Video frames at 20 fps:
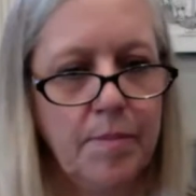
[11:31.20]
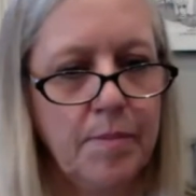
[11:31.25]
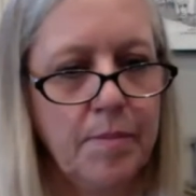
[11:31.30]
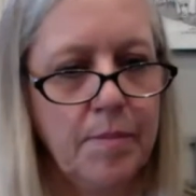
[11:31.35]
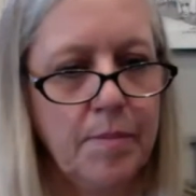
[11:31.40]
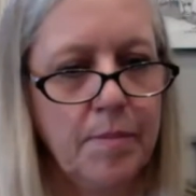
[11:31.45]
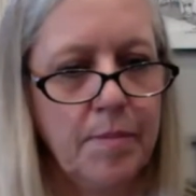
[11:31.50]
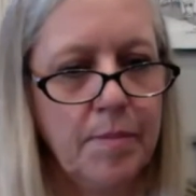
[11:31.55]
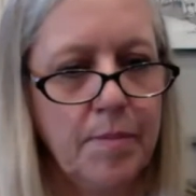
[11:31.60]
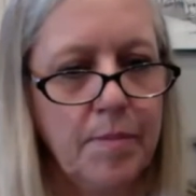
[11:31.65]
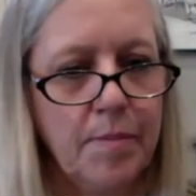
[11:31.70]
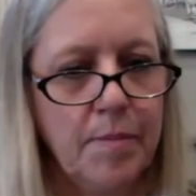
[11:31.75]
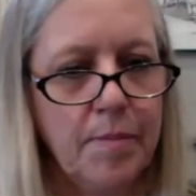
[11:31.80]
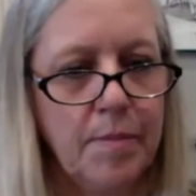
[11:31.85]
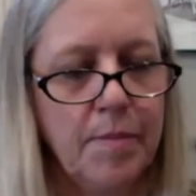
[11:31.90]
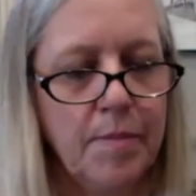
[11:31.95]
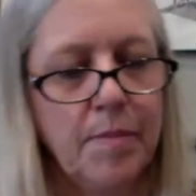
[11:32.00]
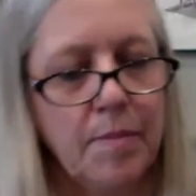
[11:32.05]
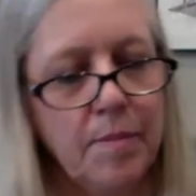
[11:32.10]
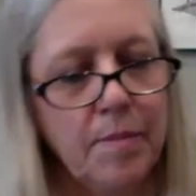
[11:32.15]

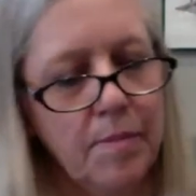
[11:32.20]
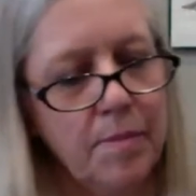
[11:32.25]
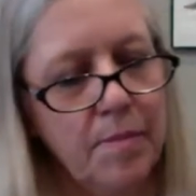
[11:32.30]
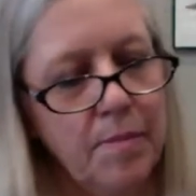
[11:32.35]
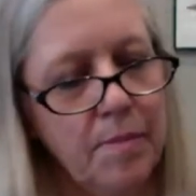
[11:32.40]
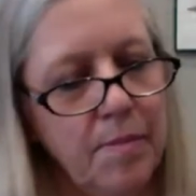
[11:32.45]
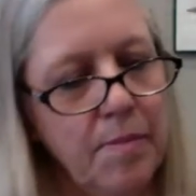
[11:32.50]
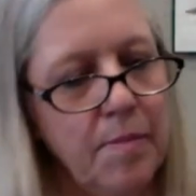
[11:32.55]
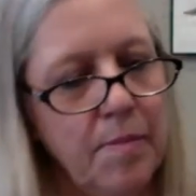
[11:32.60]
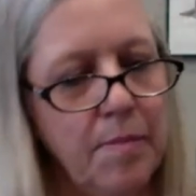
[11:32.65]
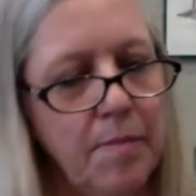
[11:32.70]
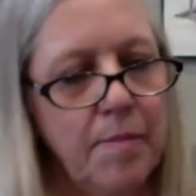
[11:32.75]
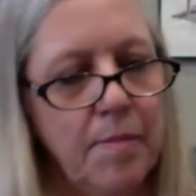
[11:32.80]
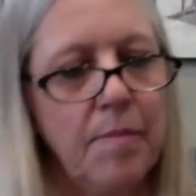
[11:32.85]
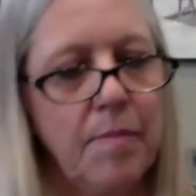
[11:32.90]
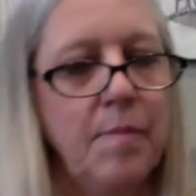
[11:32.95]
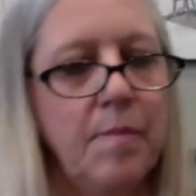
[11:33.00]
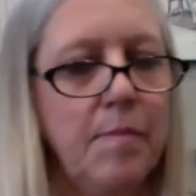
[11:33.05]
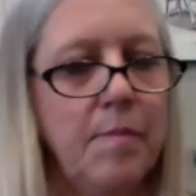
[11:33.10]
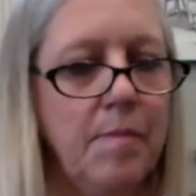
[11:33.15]

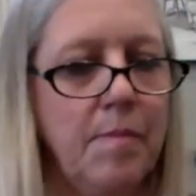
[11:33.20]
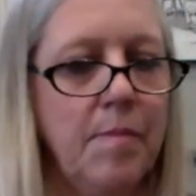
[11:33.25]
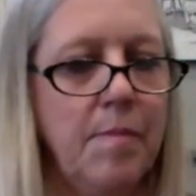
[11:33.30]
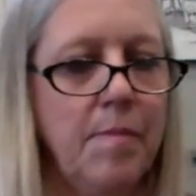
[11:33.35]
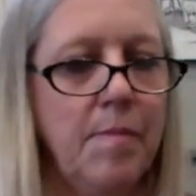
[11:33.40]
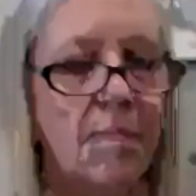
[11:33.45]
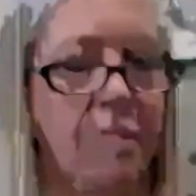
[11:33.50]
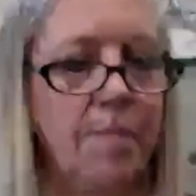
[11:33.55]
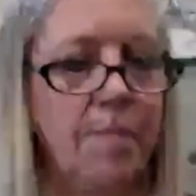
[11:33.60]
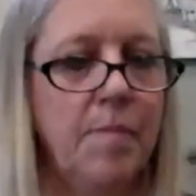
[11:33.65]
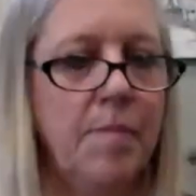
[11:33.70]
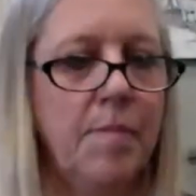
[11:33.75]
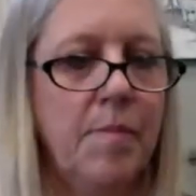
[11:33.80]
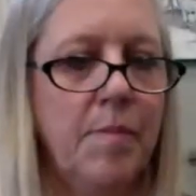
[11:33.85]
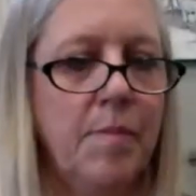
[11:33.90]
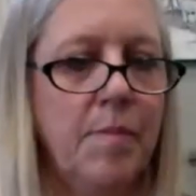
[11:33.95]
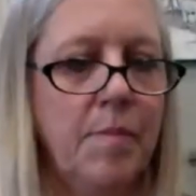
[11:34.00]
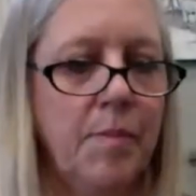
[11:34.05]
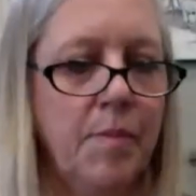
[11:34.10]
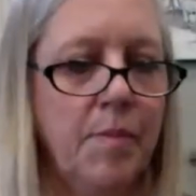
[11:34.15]
No one is speaking in this clip.